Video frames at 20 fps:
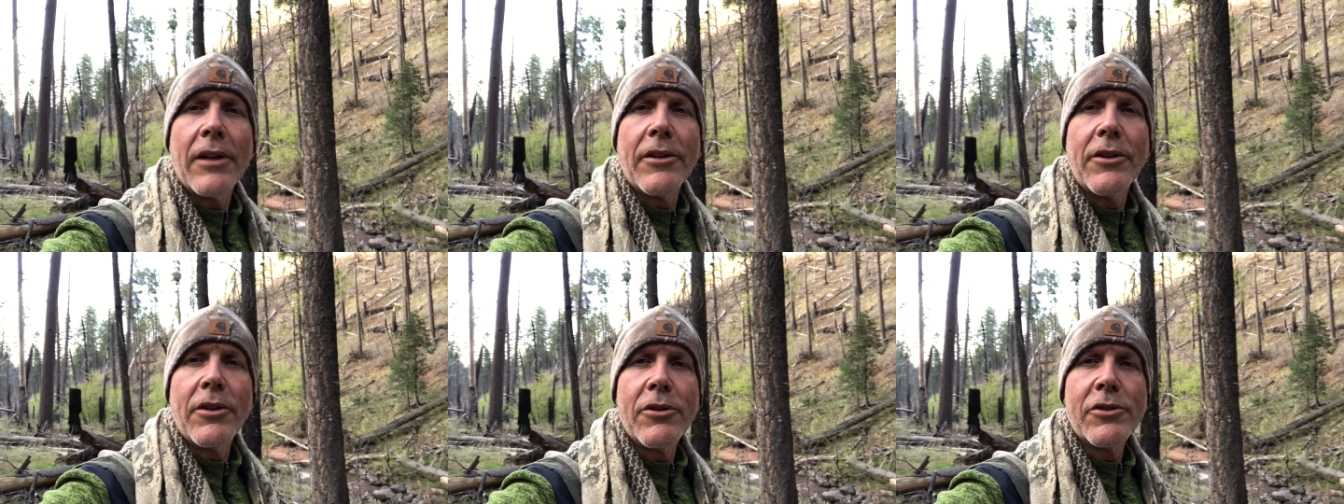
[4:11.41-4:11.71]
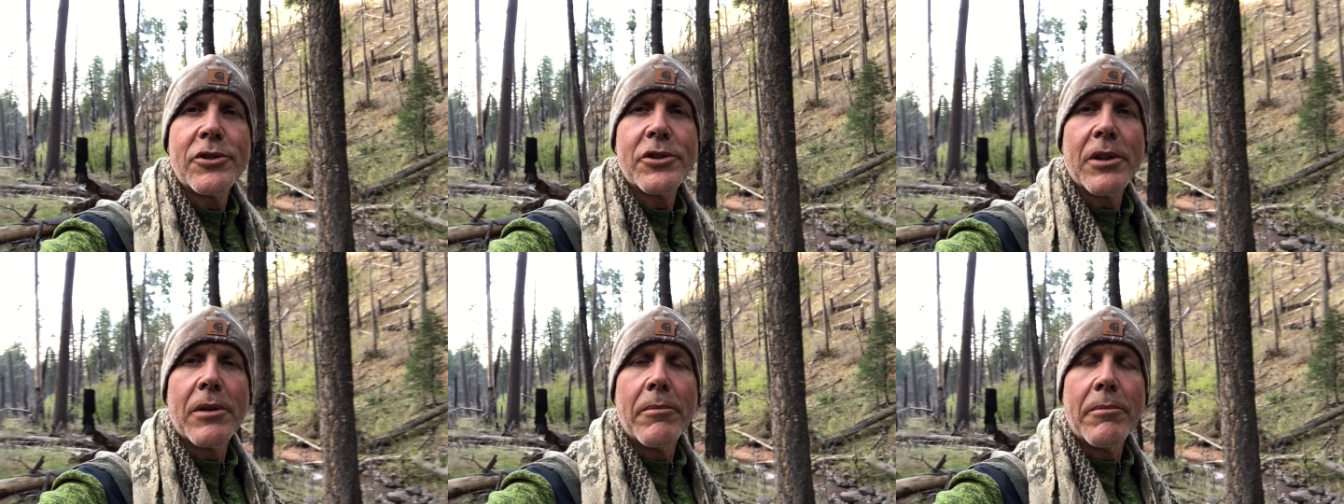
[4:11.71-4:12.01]
do
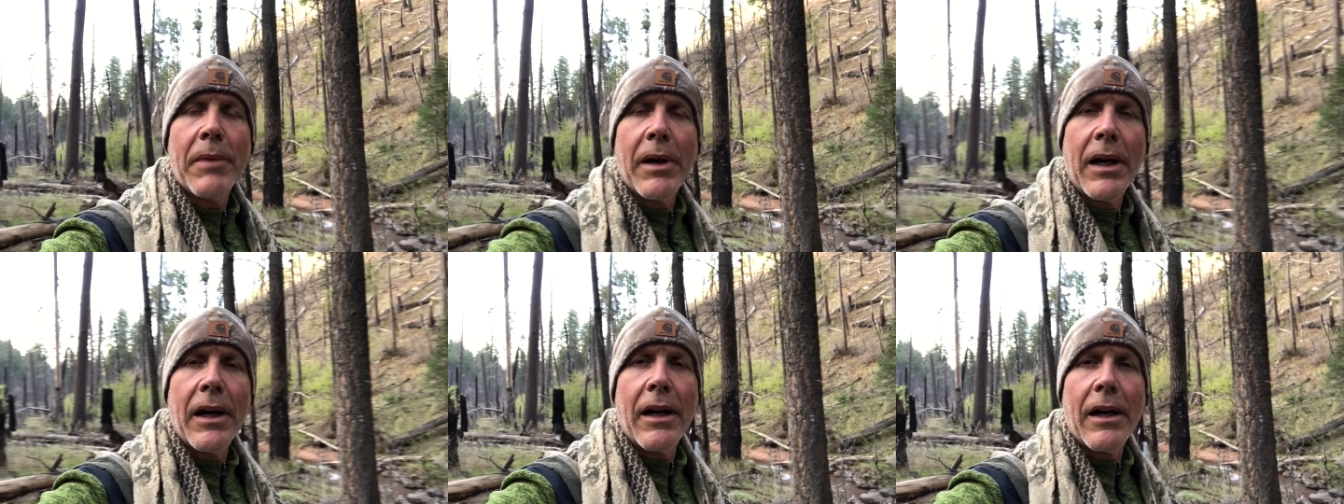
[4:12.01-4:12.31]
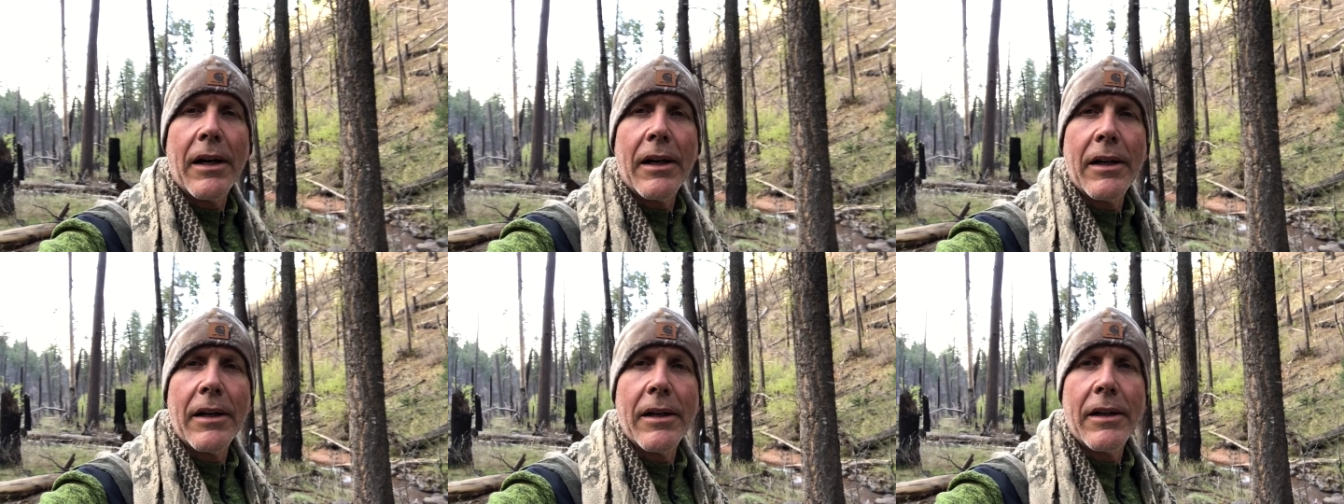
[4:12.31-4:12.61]
some
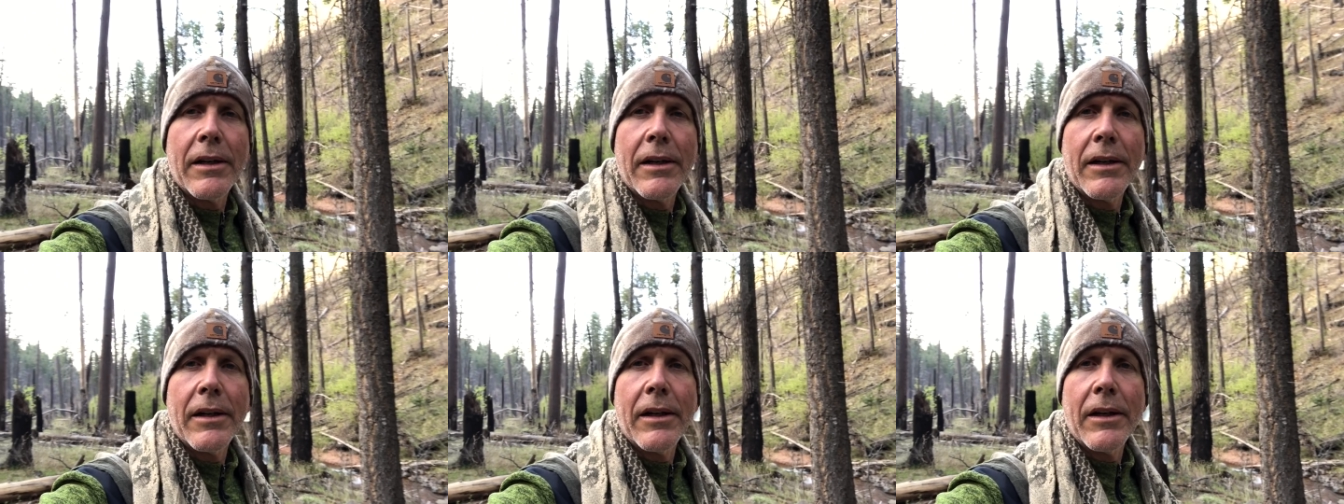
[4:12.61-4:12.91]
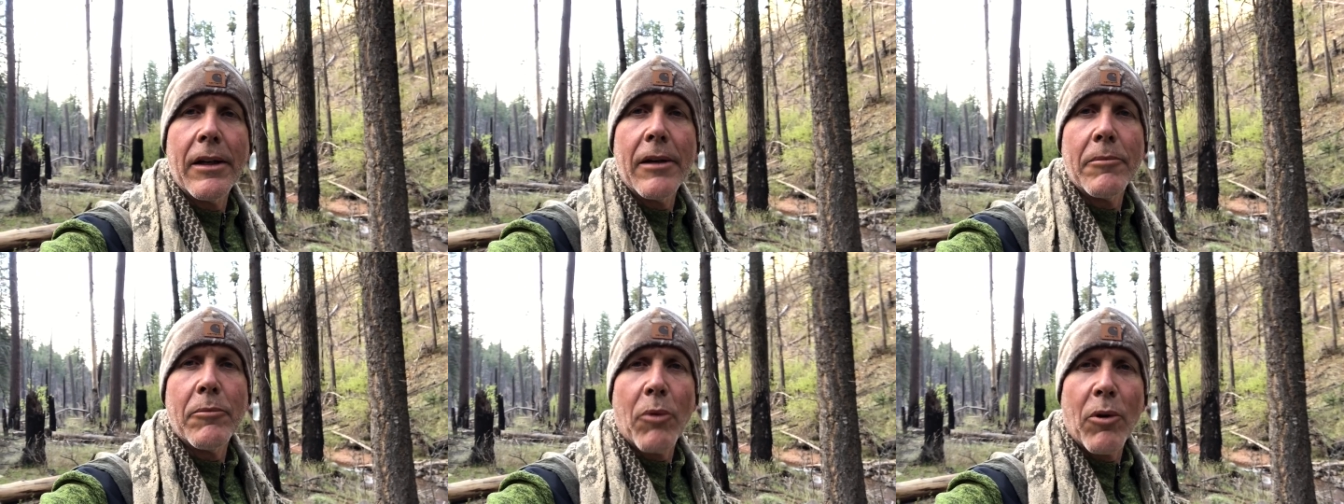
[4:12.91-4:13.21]

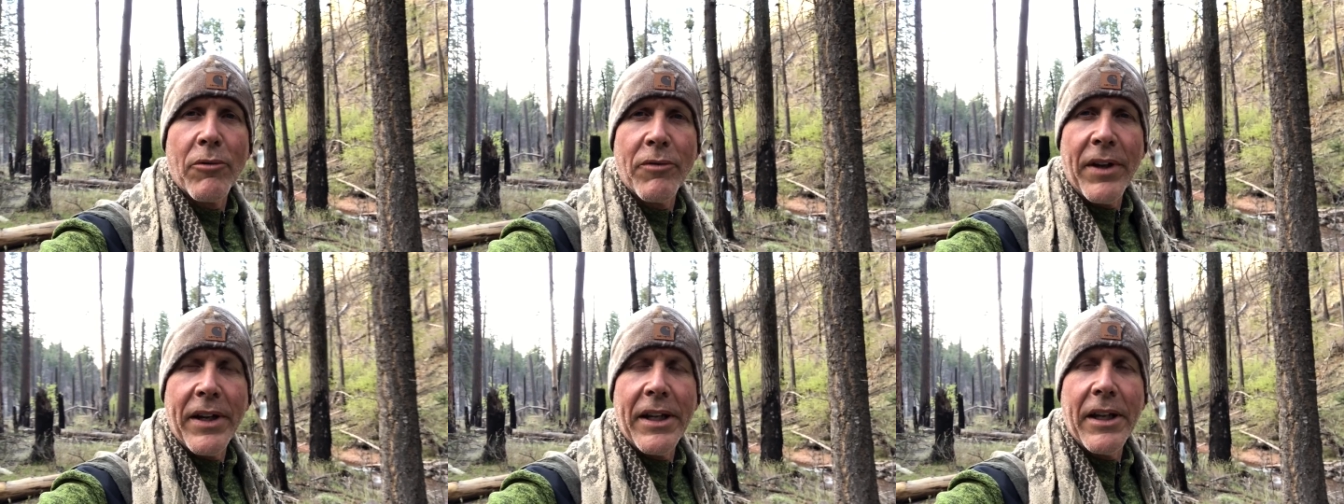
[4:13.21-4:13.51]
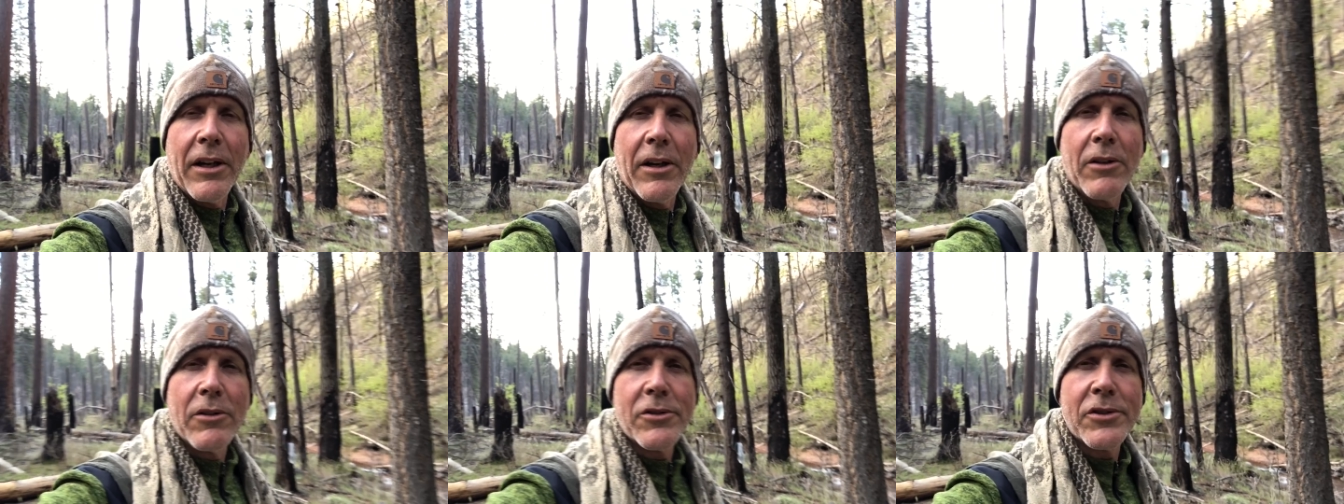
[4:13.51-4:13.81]
more
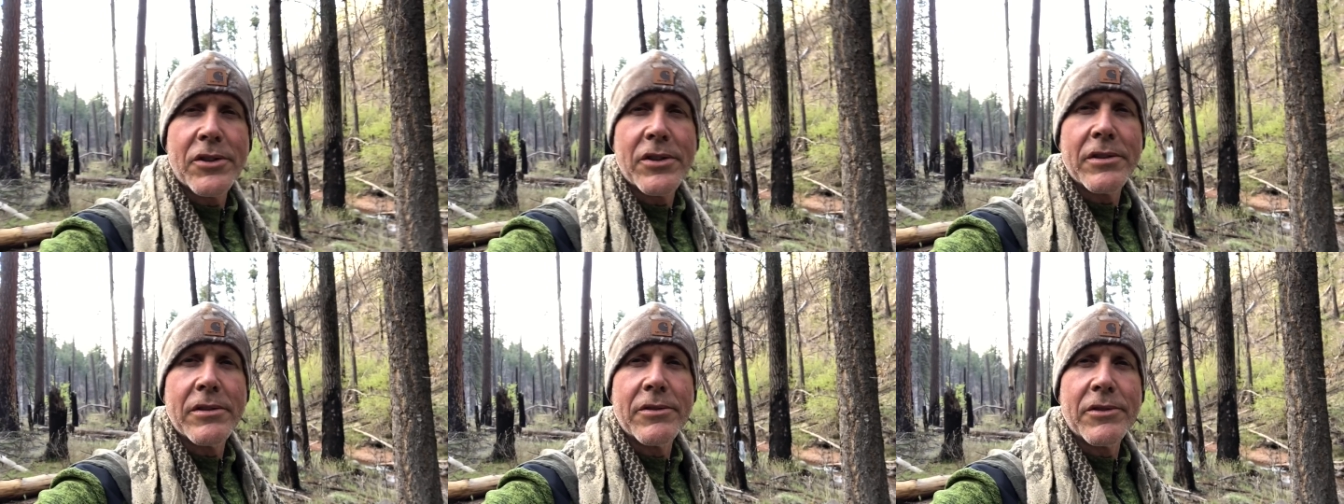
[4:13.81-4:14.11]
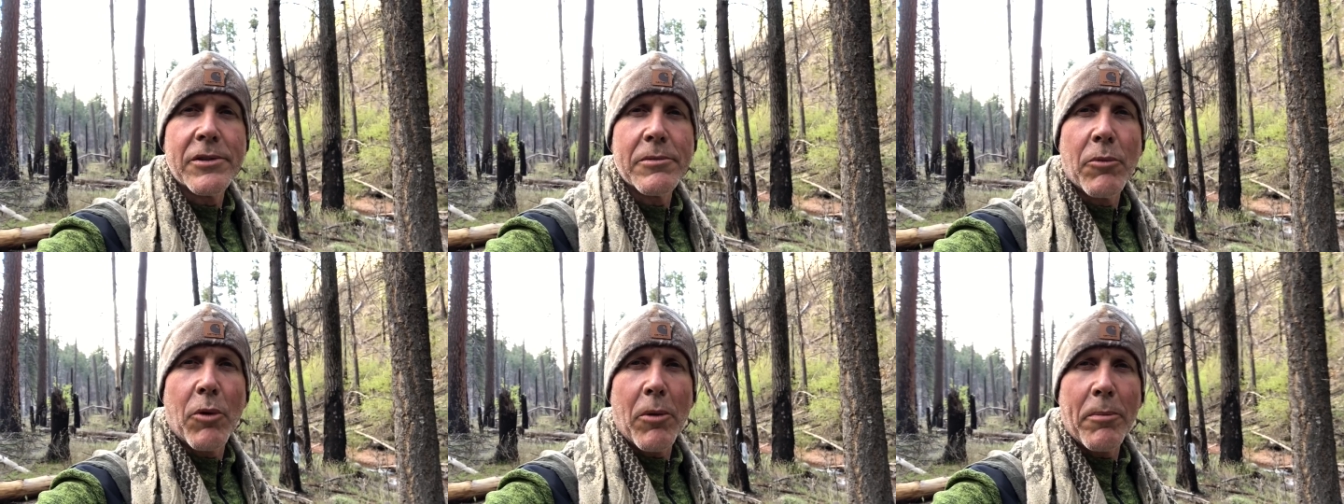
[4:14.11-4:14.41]
videos,
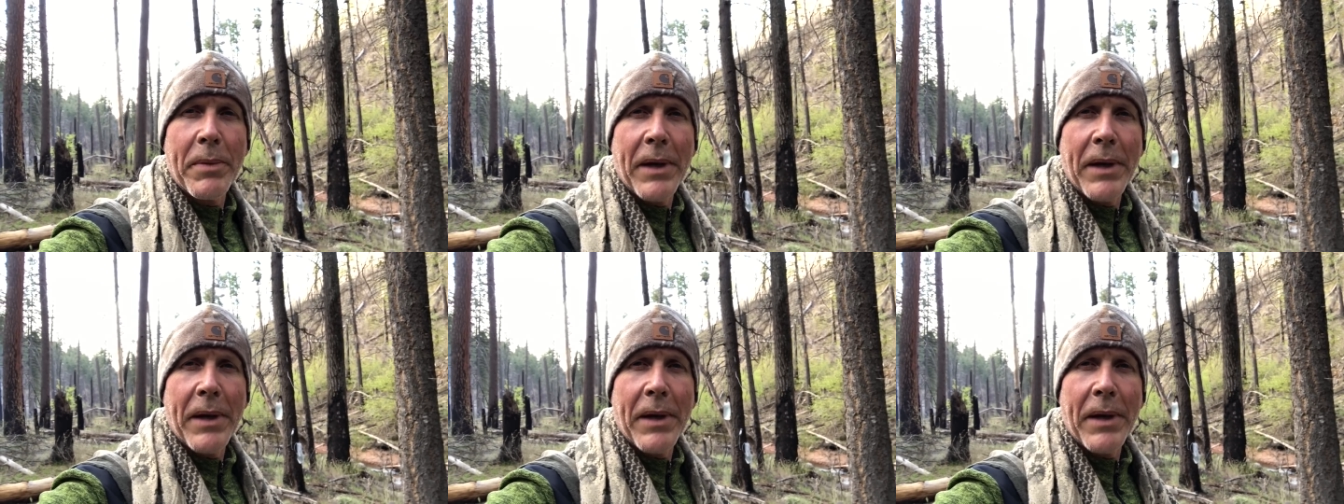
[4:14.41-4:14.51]
some more